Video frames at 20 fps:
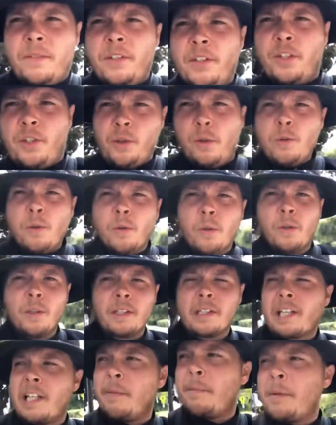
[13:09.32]
Google
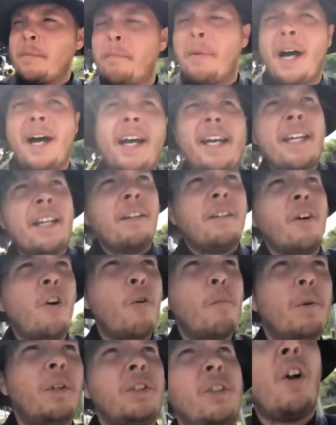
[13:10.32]
is going to be buying
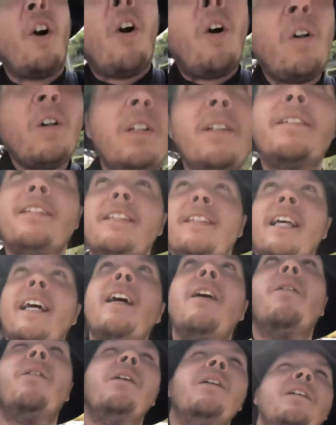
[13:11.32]
almost all of this
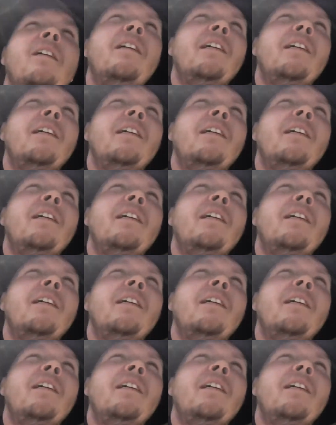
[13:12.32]
out.